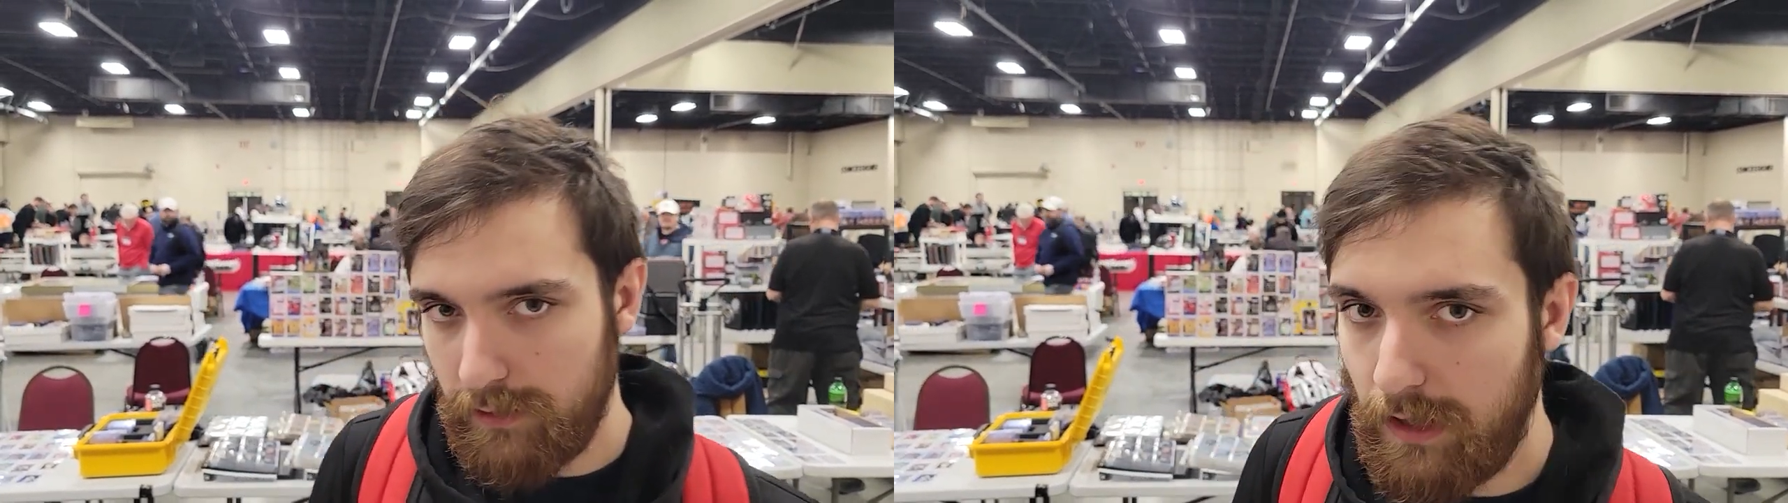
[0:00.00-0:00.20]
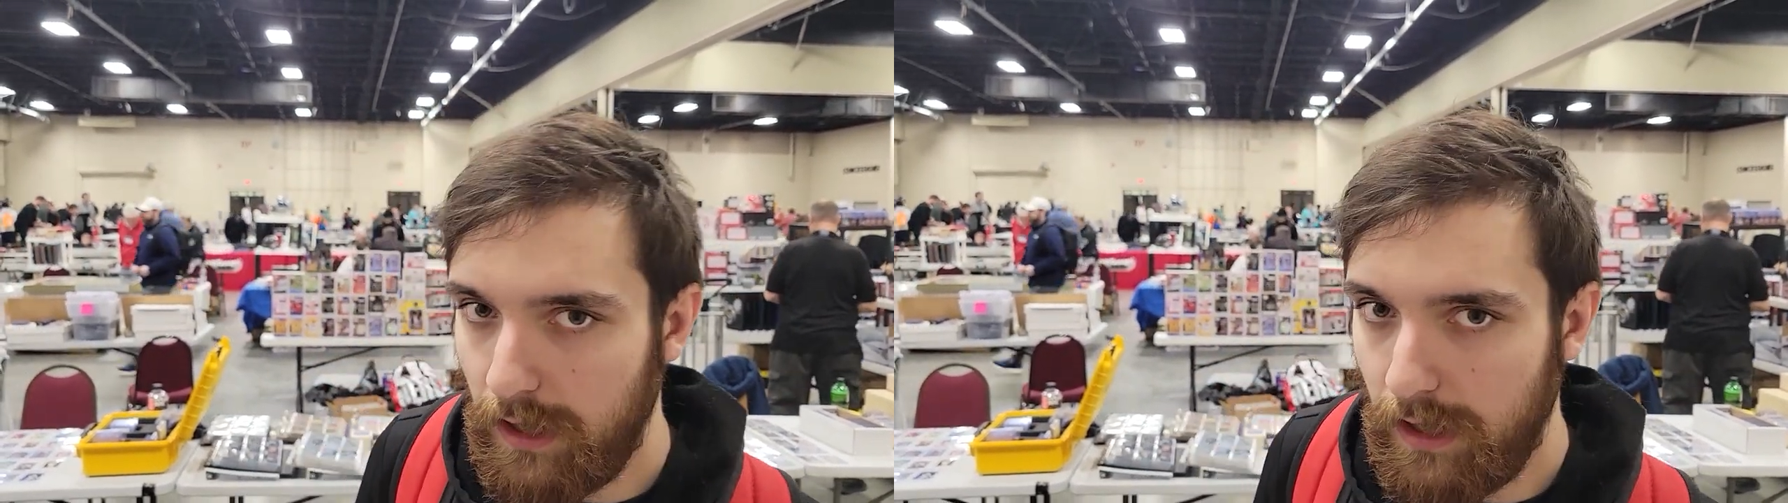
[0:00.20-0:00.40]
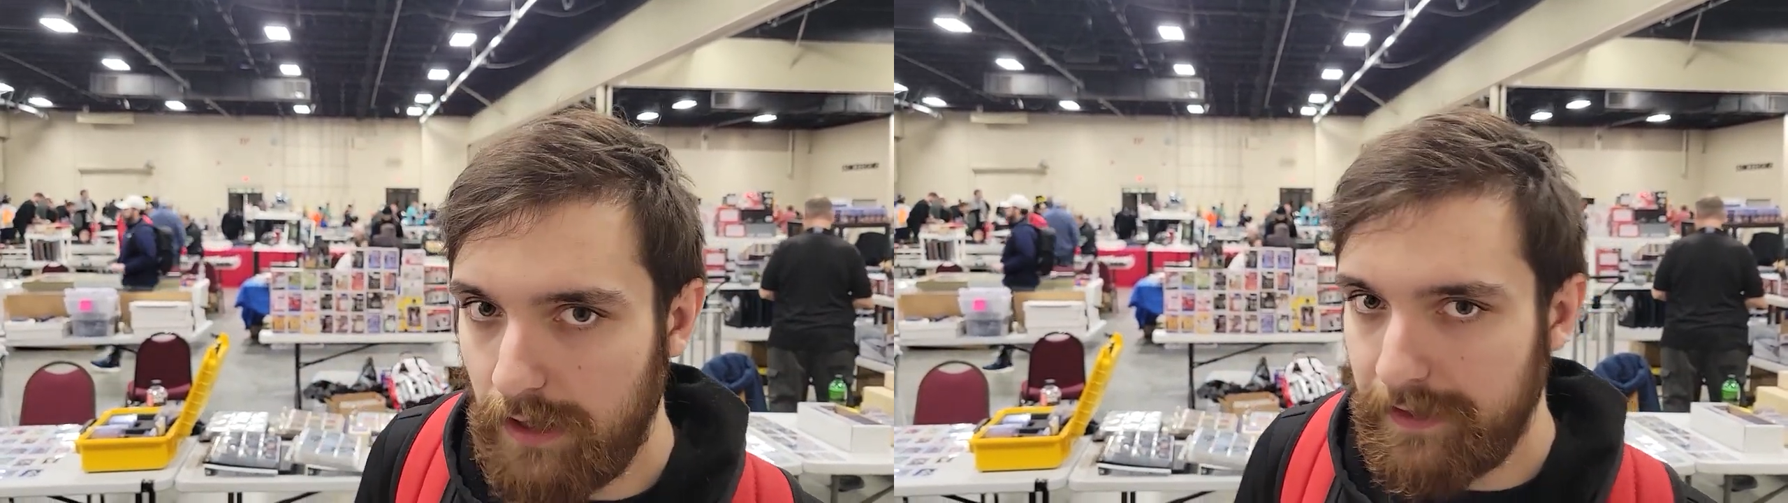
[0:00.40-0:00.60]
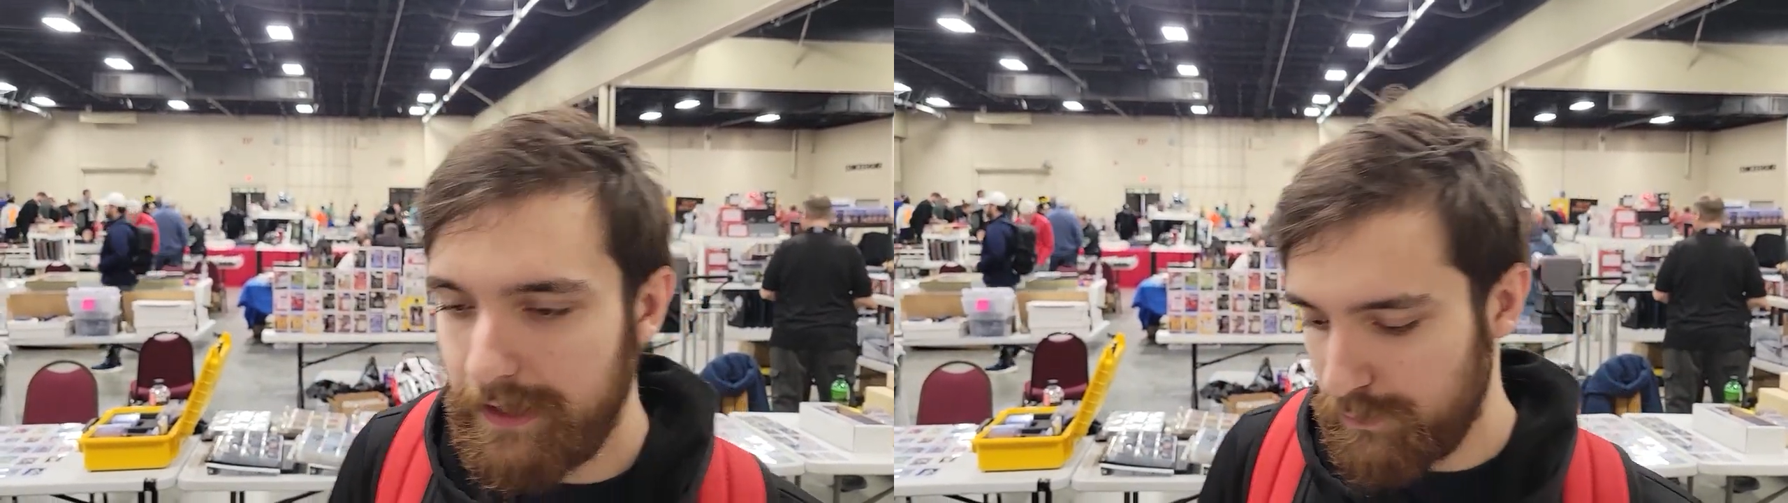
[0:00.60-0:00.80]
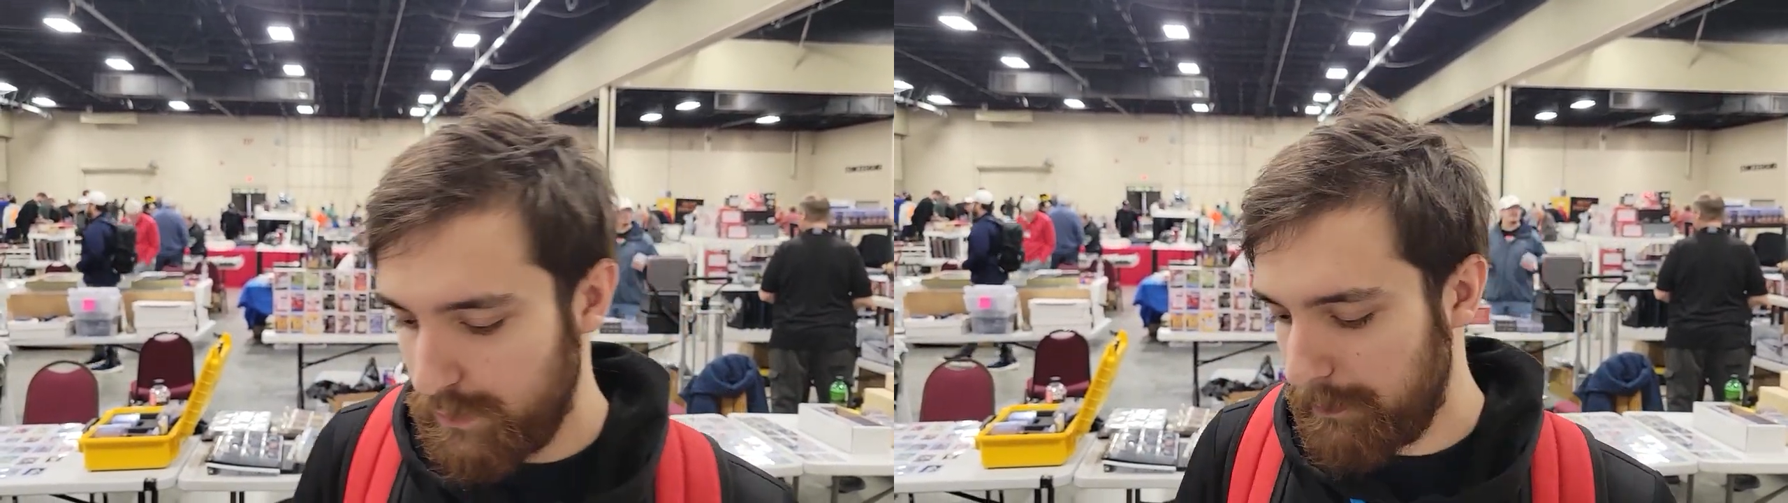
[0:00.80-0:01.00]
I think
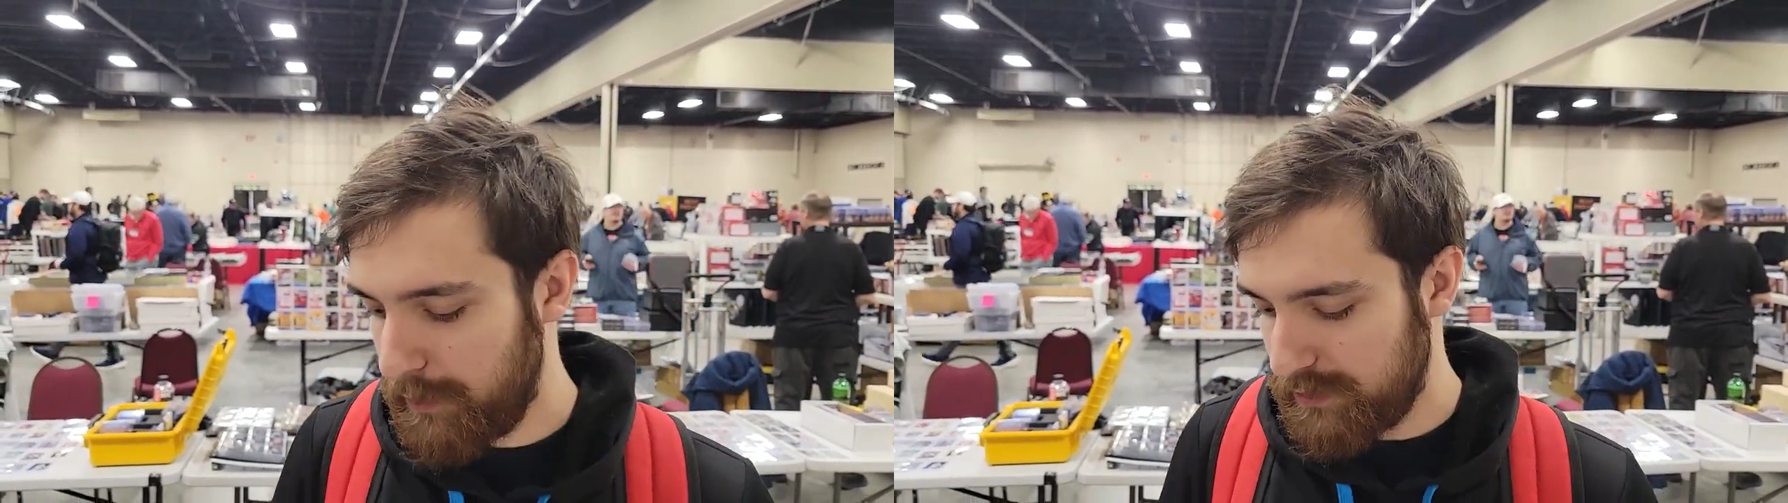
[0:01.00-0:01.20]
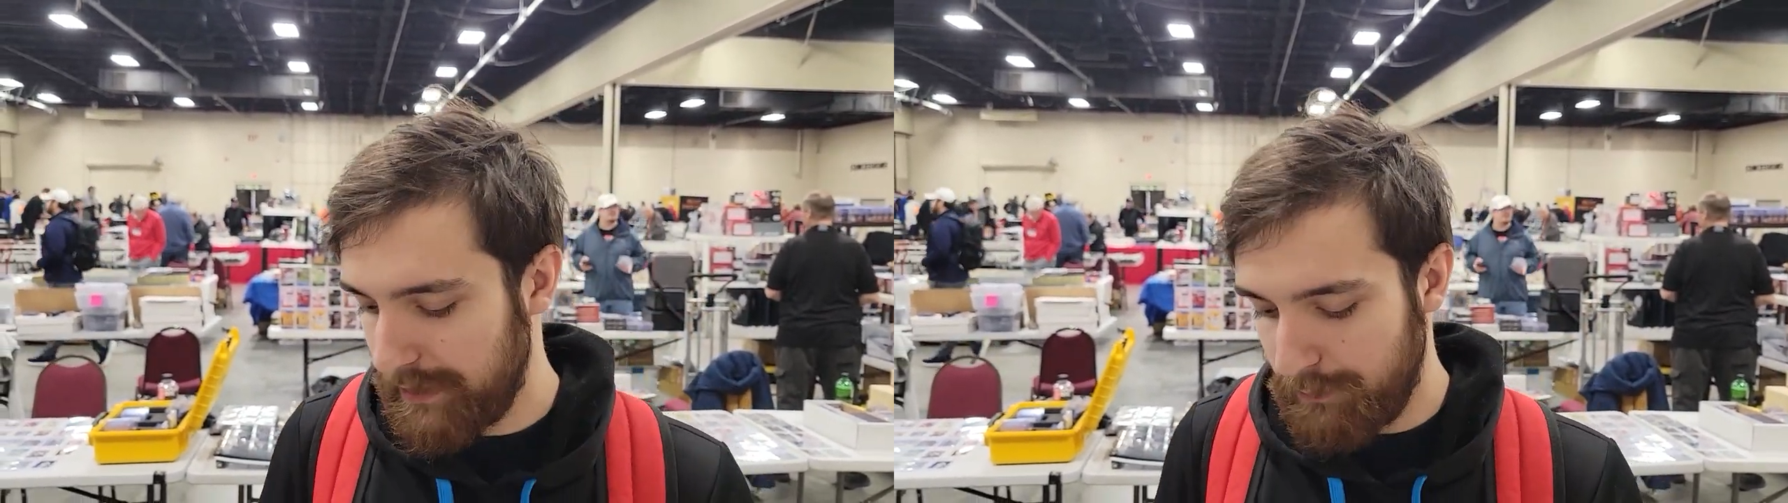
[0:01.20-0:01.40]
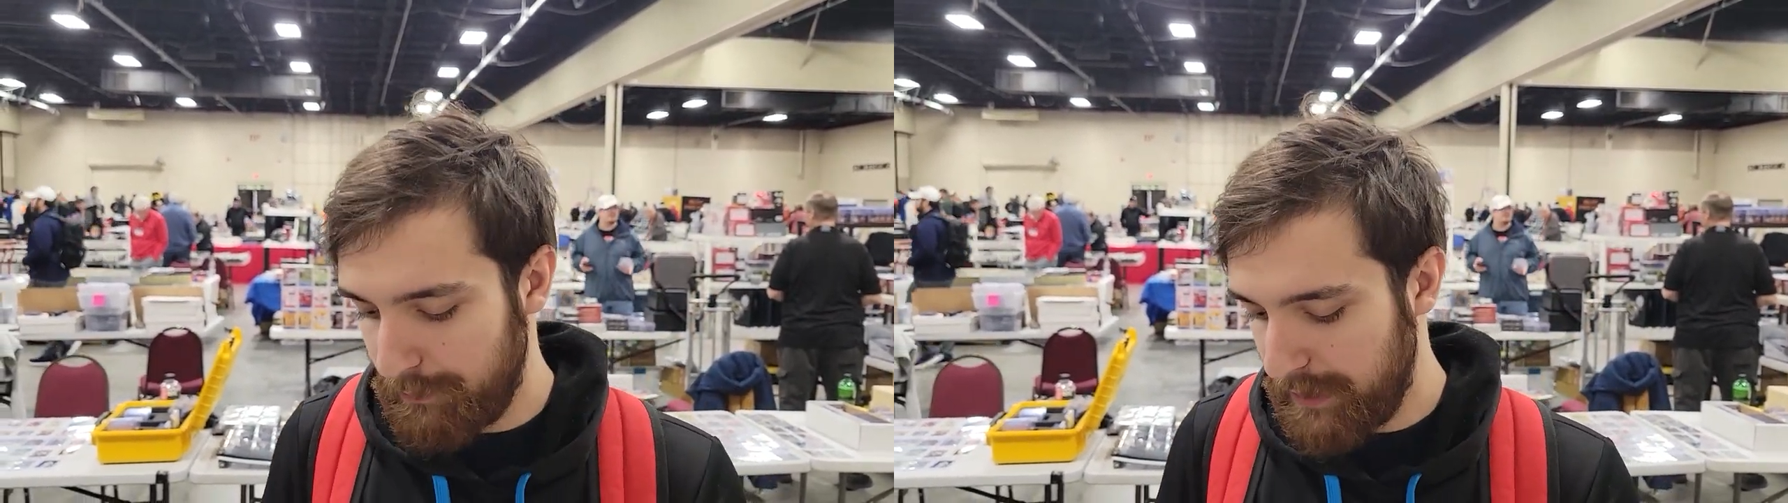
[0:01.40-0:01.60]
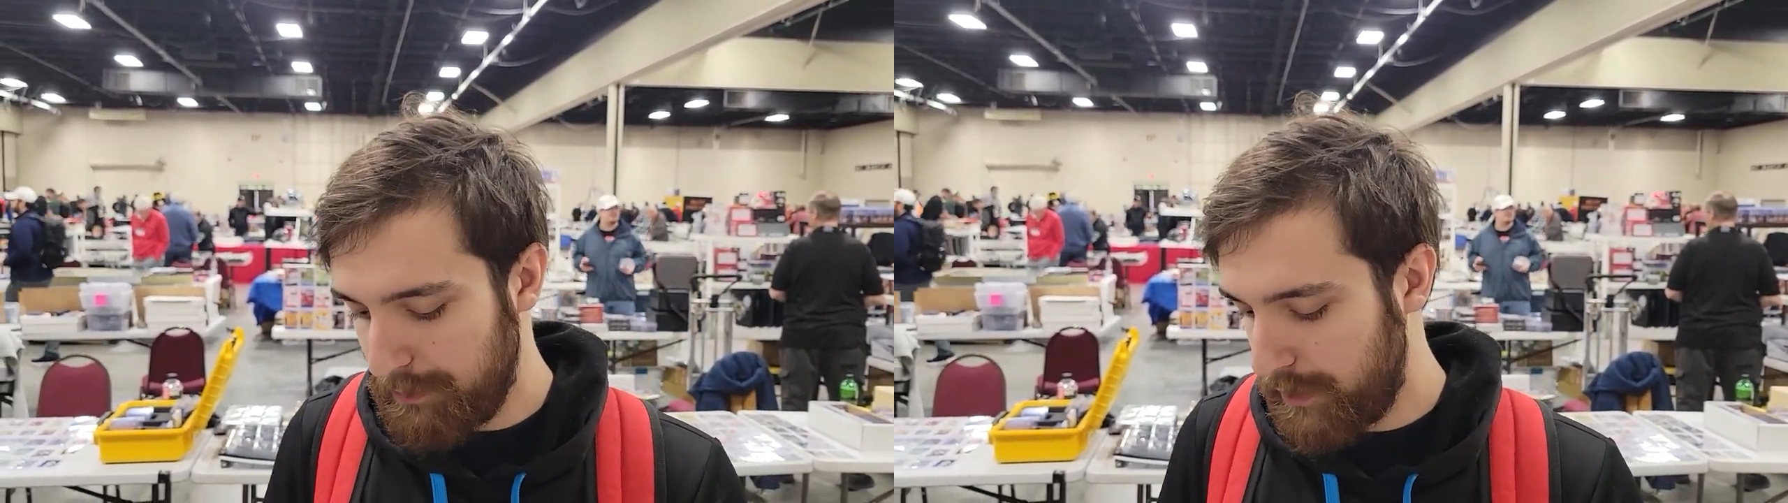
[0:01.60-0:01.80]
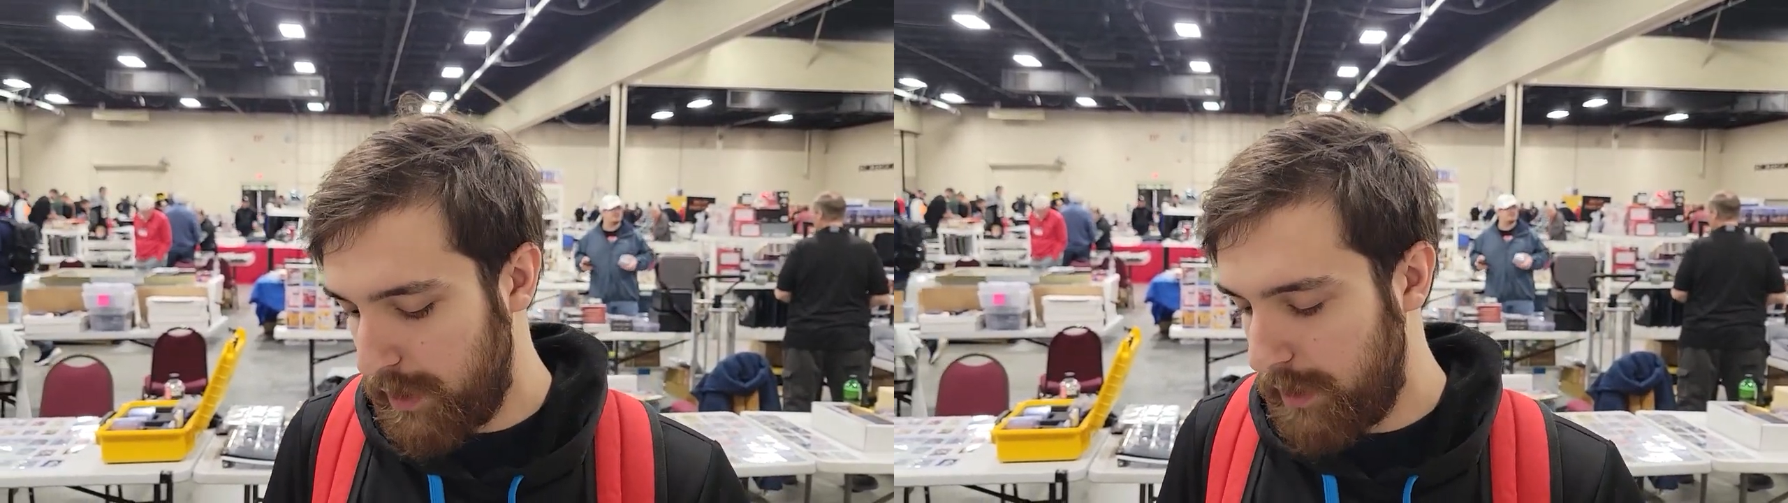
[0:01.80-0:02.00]
he's one of the most liquid
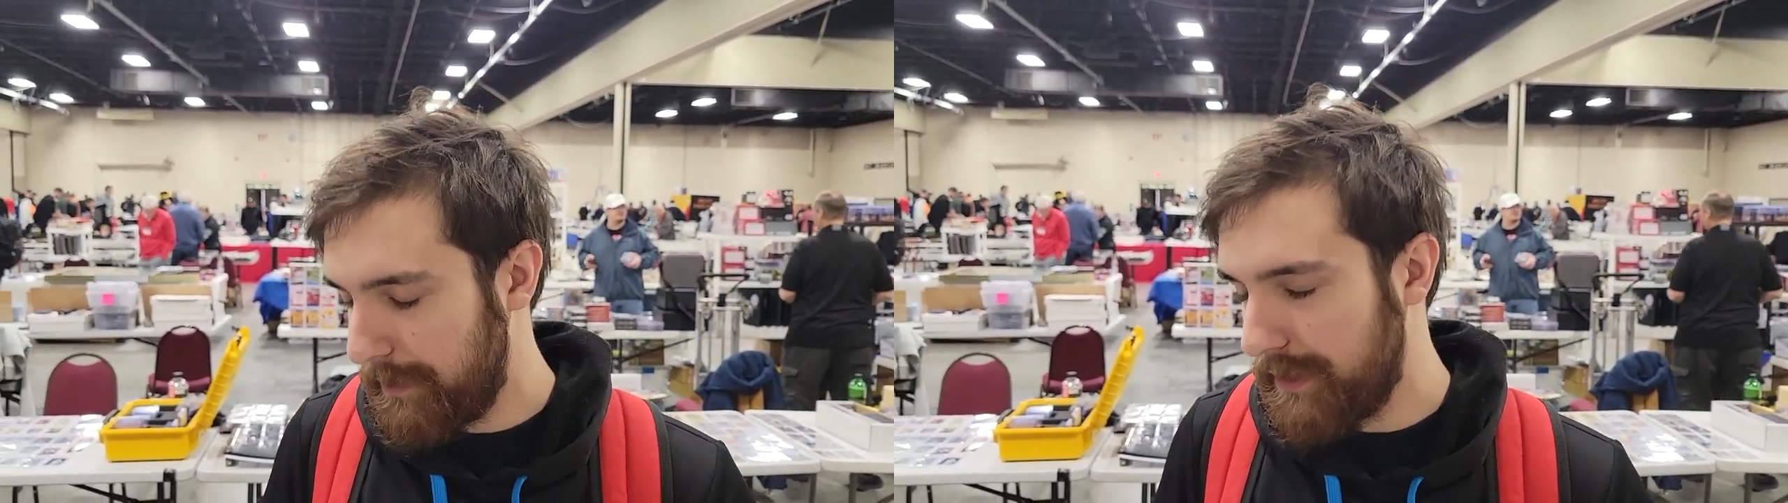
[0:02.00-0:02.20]
people in the hobby,